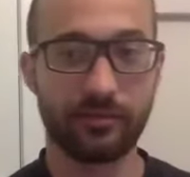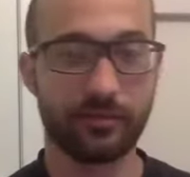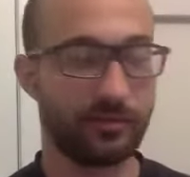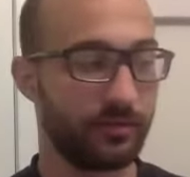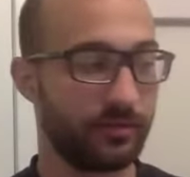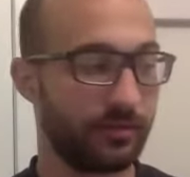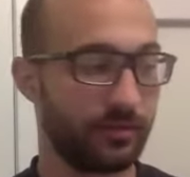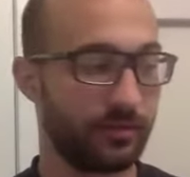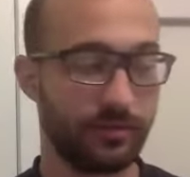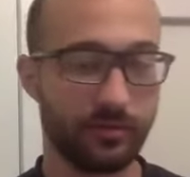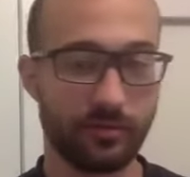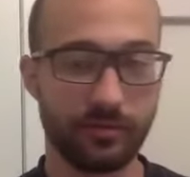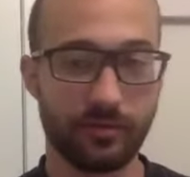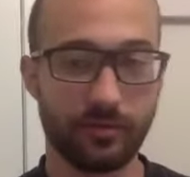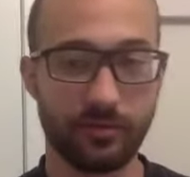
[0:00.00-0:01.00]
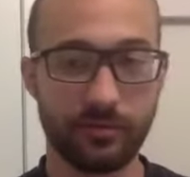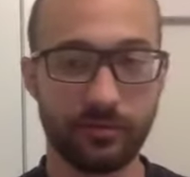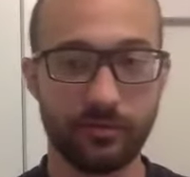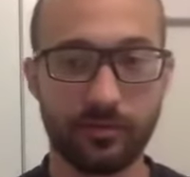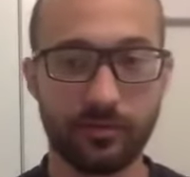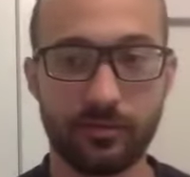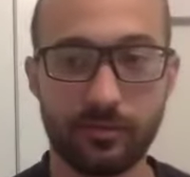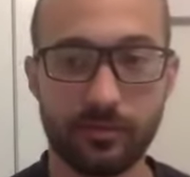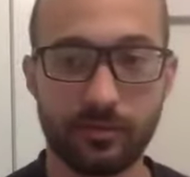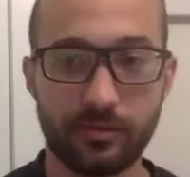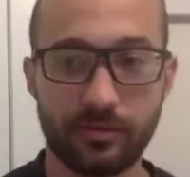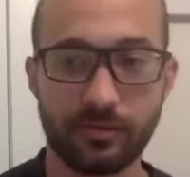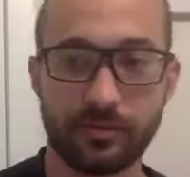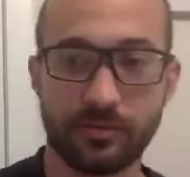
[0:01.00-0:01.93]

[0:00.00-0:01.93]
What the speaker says: (no one is talking)